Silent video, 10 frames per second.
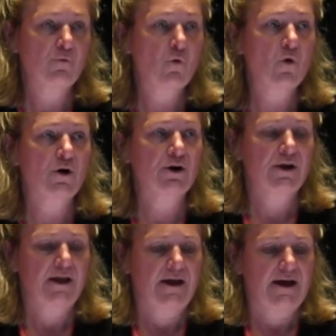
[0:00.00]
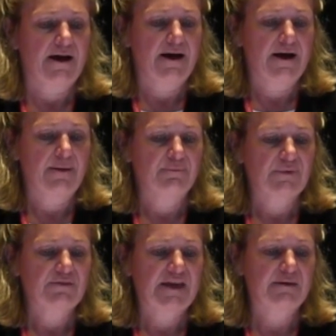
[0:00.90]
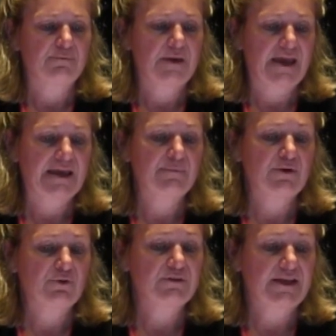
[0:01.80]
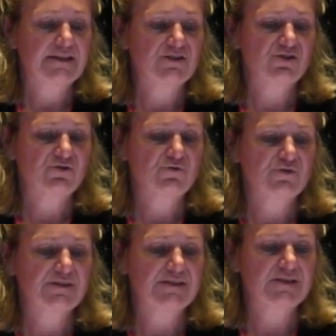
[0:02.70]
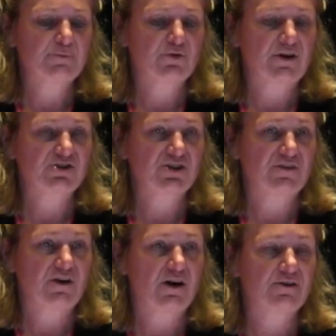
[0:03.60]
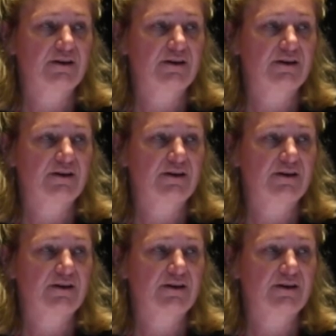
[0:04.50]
more that it may be related to disease progression in the heart.